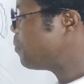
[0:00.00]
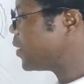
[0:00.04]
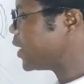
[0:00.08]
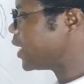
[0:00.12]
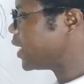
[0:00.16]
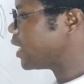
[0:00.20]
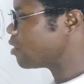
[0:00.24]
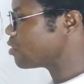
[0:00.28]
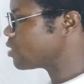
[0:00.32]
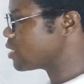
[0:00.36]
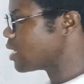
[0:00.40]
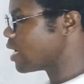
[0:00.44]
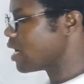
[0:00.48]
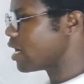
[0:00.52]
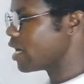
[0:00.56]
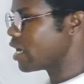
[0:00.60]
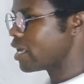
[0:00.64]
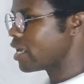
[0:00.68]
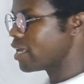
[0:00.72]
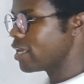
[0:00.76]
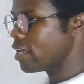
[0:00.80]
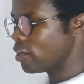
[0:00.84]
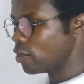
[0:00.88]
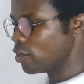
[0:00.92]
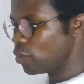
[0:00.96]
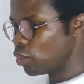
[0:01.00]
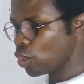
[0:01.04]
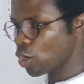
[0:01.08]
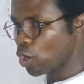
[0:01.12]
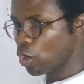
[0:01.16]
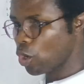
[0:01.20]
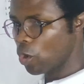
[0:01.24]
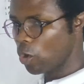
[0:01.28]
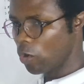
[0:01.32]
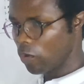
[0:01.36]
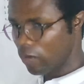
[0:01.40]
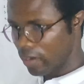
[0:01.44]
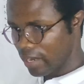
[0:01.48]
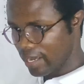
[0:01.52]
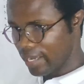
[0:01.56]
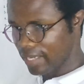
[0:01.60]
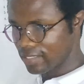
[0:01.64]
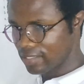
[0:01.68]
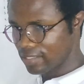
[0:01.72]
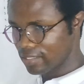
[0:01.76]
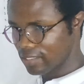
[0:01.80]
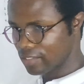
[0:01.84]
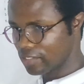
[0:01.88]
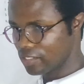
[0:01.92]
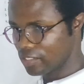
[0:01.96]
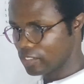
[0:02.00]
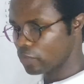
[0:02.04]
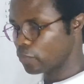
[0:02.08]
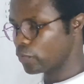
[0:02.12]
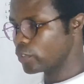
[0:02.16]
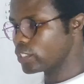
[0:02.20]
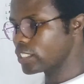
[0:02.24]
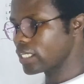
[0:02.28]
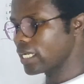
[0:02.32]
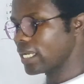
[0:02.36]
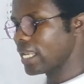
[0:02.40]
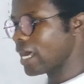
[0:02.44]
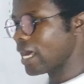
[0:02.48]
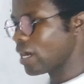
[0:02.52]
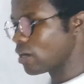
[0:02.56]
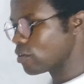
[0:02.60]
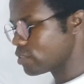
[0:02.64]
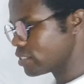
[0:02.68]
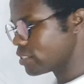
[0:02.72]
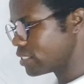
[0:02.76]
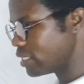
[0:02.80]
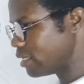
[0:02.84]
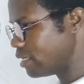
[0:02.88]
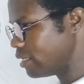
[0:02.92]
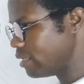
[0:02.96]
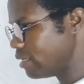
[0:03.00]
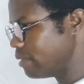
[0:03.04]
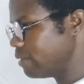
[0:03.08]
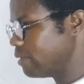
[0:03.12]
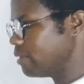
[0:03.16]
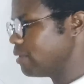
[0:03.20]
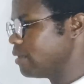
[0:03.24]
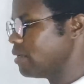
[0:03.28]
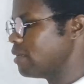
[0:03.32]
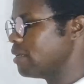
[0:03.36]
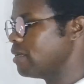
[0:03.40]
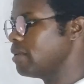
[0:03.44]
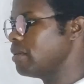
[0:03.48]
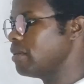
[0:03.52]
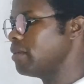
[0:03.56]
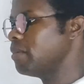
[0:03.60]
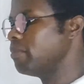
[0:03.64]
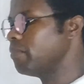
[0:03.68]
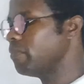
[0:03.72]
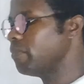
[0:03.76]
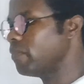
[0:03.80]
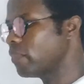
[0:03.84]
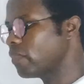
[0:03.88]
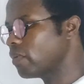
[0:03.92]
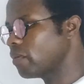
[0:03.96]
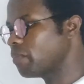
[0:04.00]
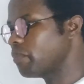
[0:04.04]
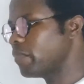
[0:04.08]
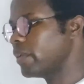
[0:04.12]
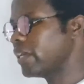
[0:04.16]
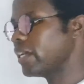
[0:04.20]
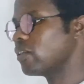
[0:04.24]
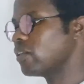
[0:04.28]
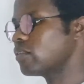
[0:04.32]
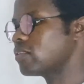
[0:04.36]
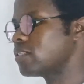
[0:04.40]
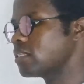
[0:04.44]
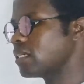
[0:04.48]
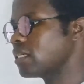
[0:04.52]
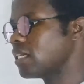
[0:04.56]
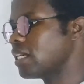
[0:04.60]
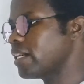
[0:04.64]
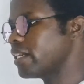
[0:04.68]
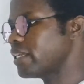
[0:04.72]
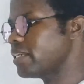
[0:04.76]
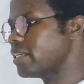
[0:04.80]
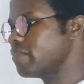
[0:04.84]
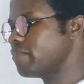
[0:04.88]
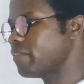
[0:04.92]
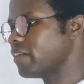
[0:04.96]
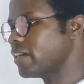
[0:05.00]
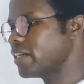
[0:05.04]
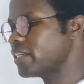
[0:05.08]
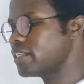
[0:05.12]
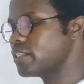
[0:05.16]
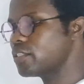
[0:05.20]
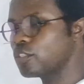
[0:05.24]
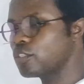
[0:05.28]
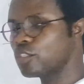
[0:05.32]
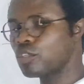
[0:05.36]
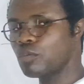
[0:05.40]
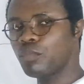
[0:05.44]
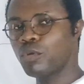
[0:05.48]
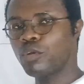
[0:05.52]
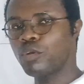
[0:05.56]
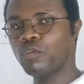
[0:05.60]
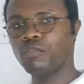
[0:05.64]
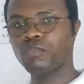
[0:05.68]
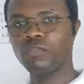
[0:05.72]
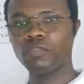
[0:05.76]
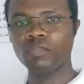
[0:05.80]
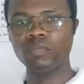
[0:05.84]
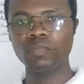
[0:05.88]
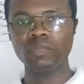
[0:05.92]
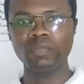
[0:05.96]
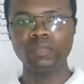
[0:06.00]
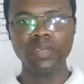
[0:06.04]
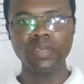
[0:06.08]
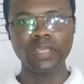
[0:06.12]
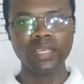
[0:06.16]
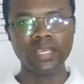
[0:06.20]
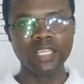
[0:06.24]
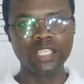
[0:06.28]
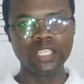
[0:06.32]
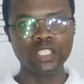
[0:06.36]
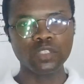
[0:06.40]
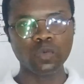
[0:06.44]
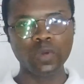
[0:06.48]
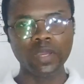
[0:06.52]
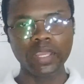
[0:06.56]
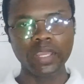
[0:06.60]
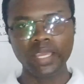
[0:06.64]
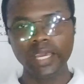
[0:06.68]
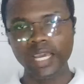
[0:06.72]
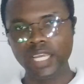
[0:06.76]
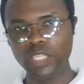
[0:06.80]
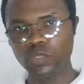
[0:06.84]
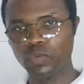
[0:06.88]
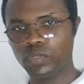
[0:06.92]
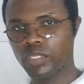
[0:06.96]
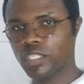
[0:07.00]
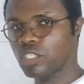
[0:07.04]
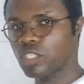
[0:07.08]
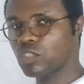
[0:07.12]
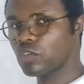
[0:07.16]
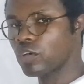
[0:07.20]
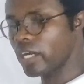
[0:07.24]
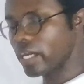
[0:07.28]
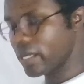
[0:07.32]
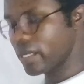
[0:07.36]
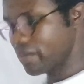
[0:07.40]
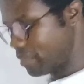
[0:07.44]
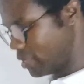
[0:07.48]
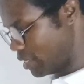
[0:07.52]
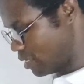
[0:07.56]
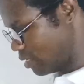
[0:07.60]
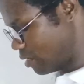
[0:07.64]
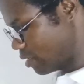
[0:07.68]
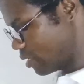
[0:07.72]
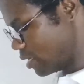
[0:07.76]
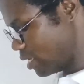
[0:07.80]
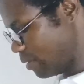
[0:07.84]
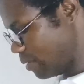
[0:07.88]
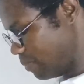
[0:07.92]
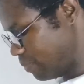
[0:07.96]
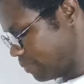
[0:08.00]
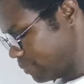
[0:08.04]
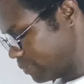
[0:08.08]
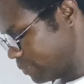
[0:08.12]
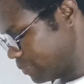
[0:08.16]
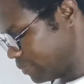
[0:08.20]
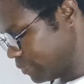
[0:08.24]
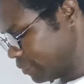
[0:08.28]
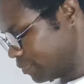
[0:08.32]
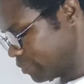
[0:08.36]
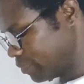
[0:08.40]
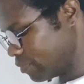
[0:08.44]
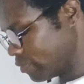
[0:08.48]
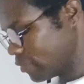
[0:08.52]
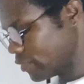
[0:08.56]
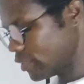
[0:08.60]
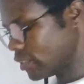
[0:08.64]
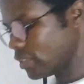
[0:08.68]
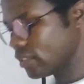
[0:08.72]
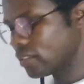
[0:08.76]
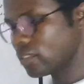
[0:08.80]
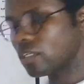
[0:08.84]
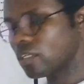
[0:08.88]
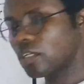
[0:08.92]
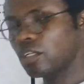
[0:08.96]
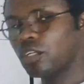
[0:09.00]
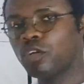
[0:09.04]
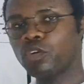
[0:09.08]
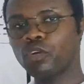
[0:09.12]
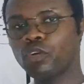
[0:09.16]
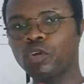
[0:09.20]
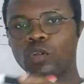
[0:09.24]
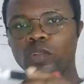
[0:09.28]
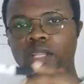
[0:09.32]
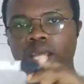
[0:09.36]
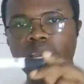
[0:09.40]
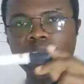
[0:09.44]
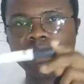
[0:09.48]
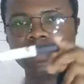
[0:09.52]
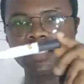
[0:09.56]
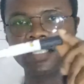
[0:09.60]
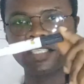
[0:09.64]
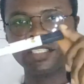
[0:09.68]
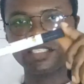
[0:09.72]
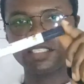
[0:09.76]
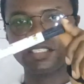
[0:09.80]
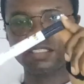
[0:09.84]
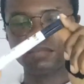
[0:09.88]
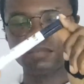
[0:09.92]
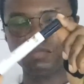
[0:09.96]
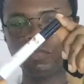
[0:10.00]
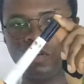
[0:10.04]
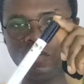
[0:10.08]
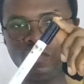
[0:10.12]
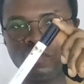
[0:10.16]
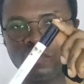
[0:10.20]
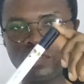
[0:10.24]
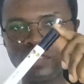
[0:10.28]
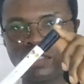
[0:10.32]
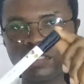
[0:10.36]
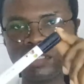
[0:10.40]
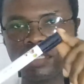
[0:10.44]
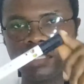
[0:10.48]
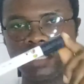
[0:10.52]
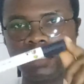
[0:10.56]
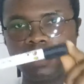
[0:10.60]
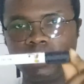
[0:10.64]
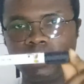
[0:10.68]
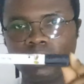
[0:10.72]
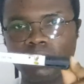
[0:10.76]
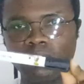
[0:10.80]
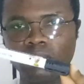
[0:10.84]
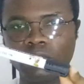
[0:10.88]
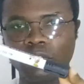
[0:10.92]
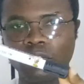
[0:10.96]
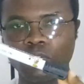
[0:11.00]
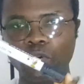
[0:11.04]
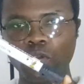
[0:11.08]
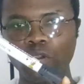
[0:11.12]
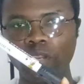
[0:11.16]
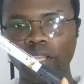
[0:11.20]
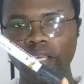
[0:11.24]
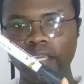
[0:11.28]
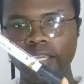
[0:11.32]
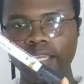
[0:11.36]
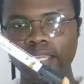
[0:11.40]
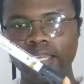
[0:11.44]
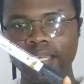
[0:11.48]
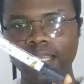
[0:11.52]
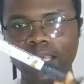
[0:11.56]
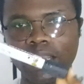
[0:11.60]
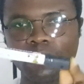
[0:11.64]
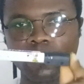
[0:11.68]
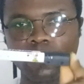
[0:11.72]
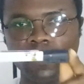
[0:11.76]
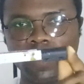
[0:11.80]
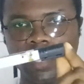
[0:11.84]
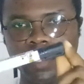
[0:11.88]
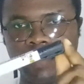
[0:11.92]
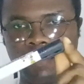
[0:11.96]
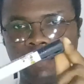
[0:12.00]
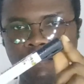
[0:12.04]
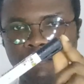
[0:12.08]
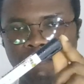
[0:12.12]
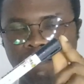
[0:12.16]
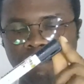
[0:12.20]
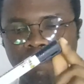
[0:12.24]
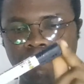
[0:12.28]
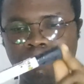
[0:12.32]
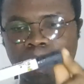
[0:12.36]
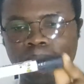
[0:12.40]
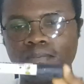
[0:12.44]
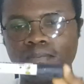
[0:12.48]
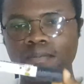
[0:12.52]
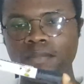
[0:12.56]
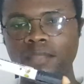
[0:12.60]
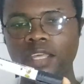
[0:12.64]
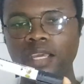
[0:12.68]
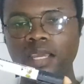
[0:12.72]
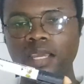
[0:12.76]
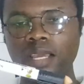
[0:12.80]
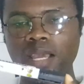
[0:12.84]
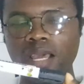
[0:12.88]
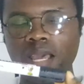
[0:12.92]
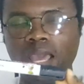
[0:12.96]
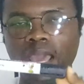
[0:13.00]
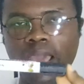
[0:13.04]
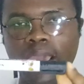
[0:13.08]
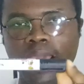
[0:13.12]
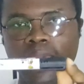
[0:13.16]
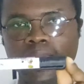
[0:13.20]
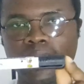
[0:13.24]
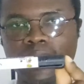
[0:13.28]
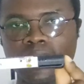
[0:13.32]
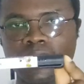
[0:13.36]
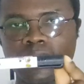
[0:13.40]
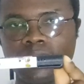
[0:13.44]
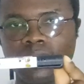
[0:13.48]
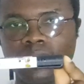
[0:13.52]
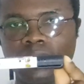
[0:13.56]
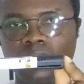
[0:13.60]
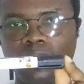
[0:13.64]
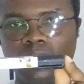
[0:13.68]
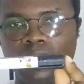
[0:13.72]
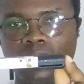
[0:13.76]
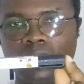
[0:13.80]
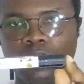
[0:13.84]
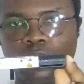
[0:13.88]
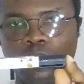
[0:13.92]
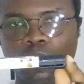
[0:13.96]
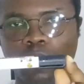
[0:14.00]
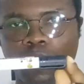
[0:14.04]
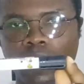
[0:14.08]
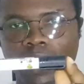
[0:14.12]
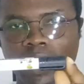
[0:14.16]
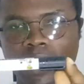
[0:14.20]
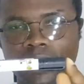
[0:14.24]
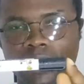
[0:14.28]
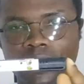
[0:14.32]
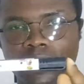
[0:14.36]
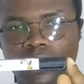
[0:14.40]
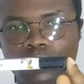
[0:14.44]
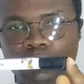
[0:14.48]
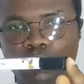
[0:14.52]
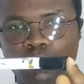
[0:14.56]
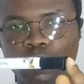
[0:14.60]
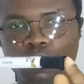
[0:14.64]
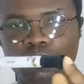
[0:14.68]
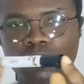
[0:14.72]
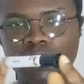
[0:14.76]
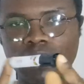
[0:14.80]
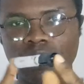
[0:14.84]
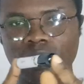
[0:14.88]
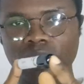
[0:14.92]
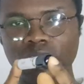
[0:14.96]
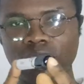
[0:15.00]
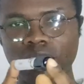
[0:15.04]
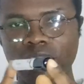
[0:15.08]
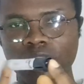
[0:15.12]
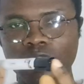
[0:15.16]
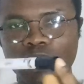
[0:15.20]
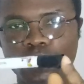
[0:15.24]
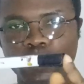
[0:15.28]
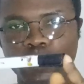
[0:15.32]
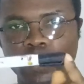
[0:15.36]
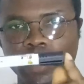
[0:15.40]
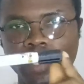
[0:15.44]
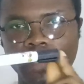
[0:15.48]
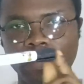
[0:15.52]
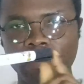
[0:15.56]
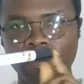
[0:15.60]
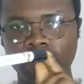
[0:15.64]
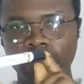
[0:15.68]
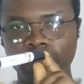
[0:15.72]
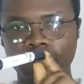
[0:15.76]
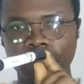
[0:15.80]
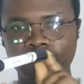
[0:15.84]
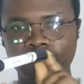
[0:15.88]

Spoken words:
payout eye yaw axis, which allows the payout eye device to move in this way as we described. Okay, the roll axis moves the roller in that way, and the yaw axis moves it in this way.